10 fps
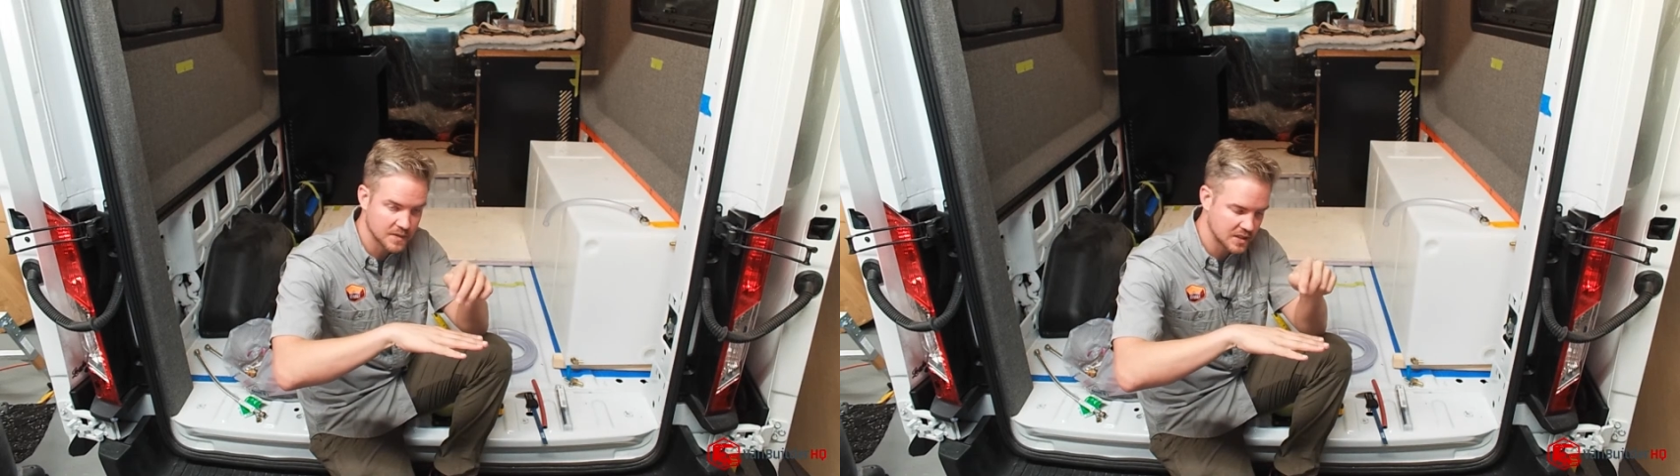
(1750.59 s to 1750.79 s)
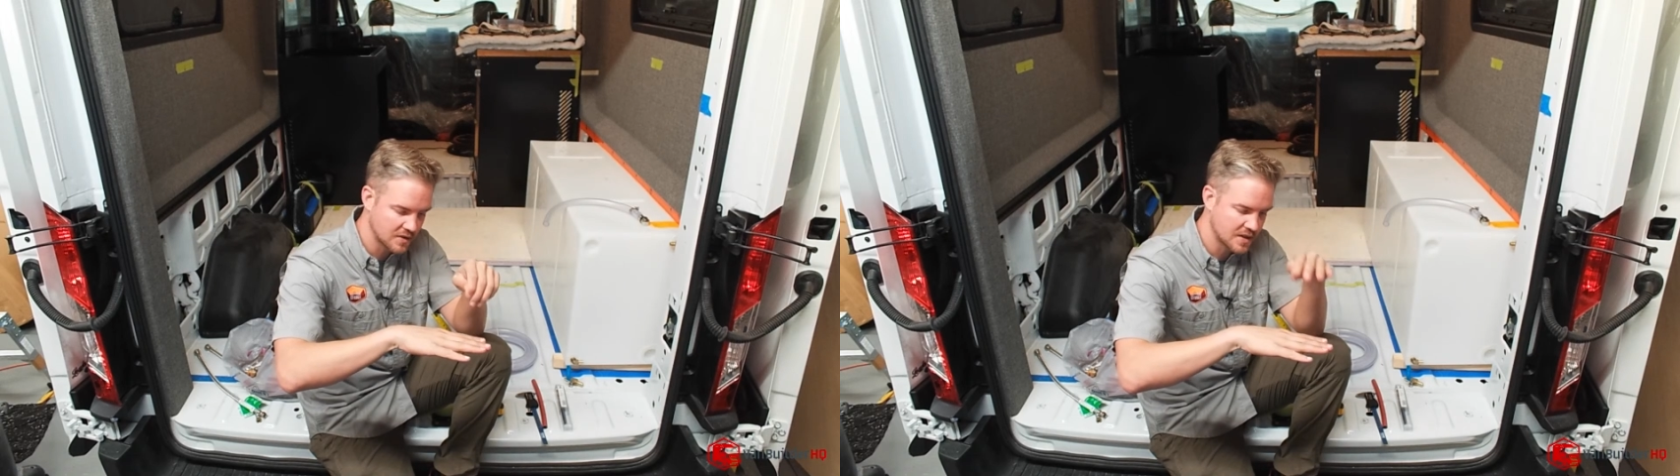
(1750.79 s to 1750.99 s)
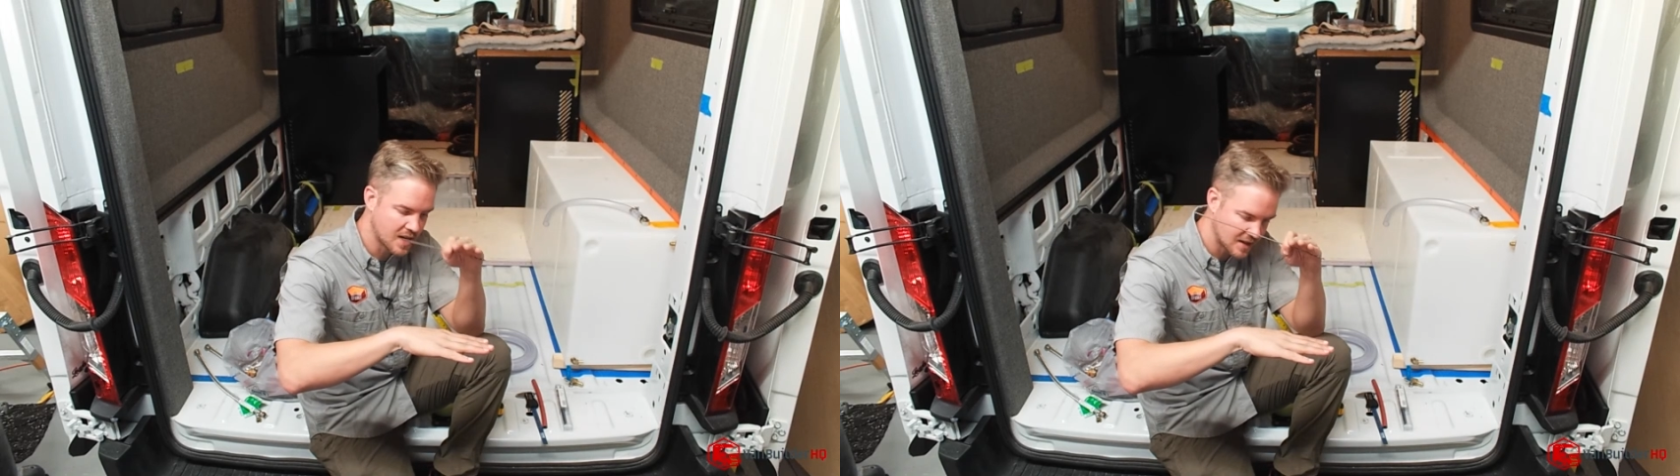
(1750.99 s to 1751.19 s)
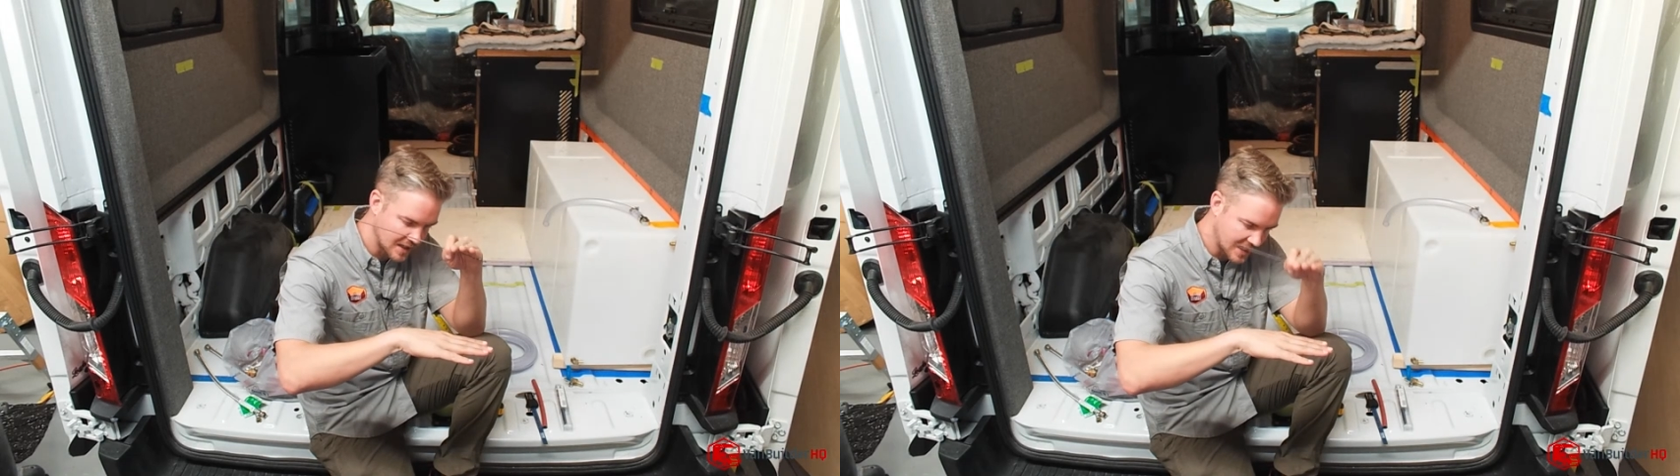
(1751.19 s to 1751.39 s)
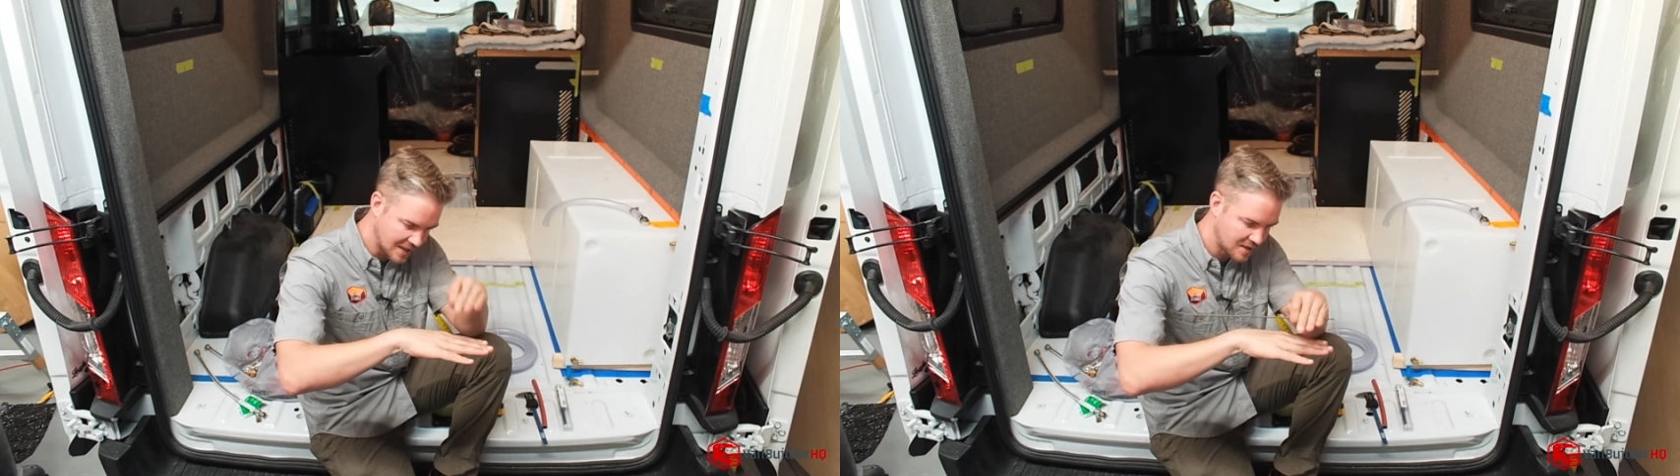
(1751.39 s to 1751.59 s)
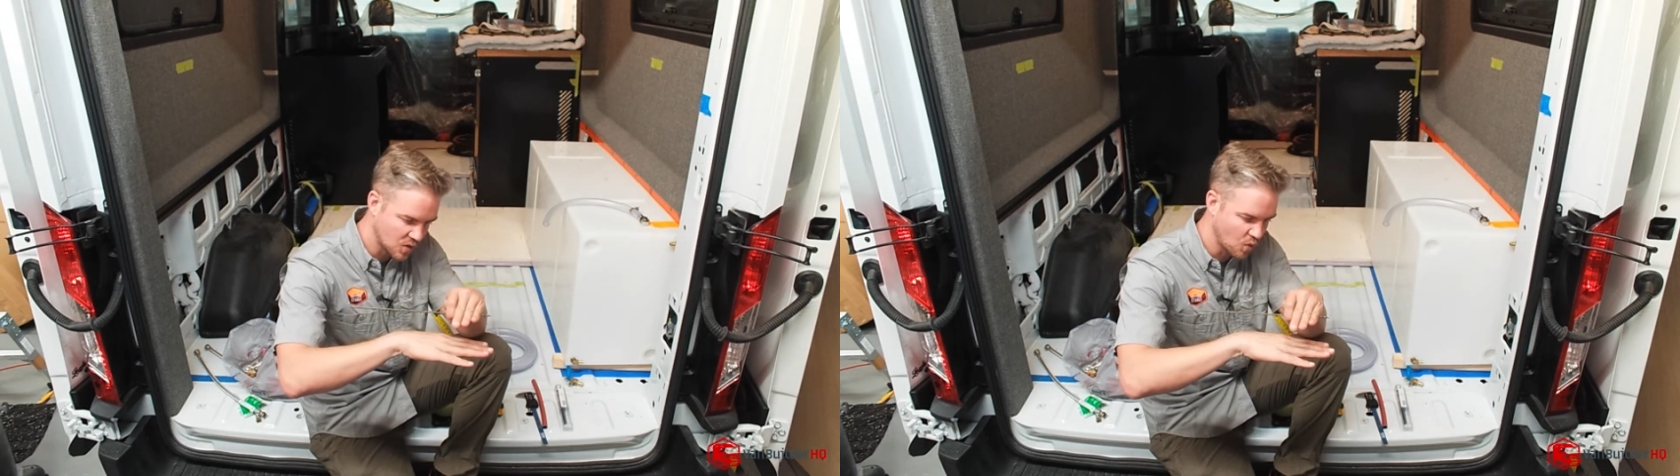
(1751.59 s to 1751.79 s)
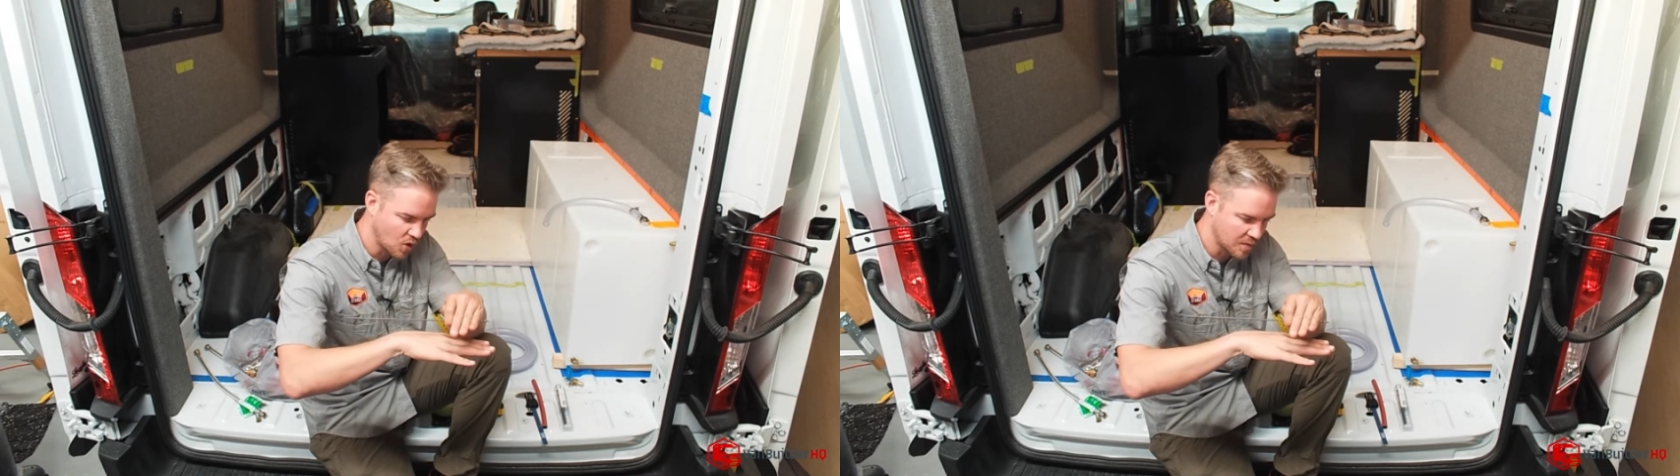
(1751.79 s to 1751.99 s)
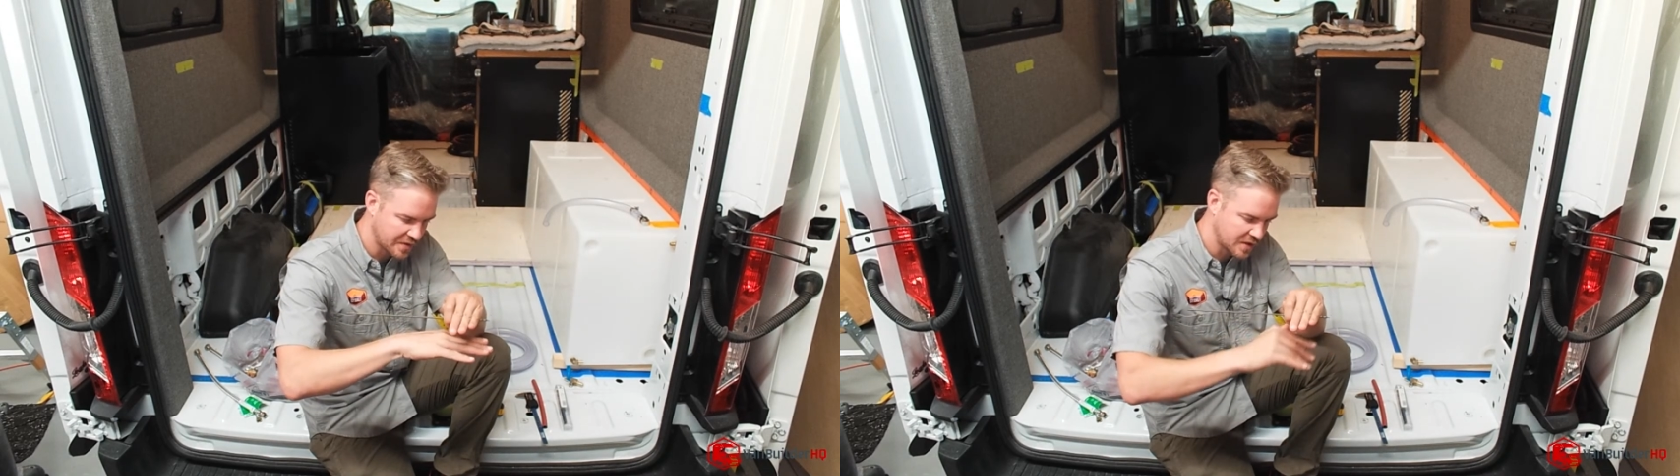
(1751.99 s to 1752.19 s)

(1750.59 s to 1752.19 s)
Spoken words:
So they're not going to get the warmth.